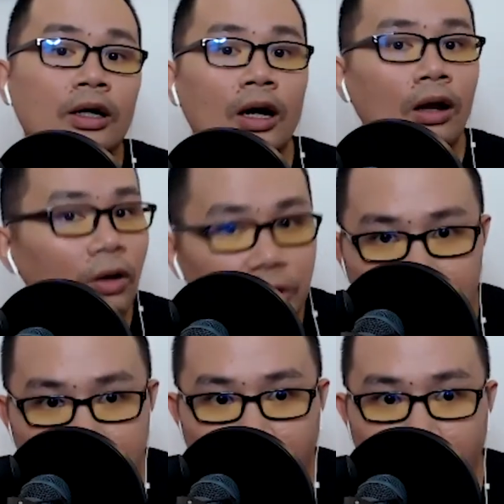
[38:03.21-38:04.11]

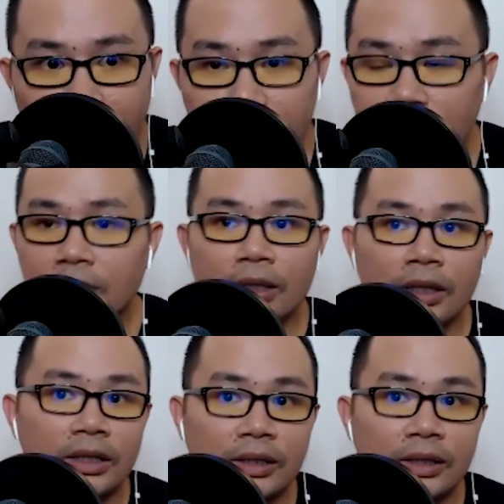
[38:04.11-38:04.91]
closest friends, it's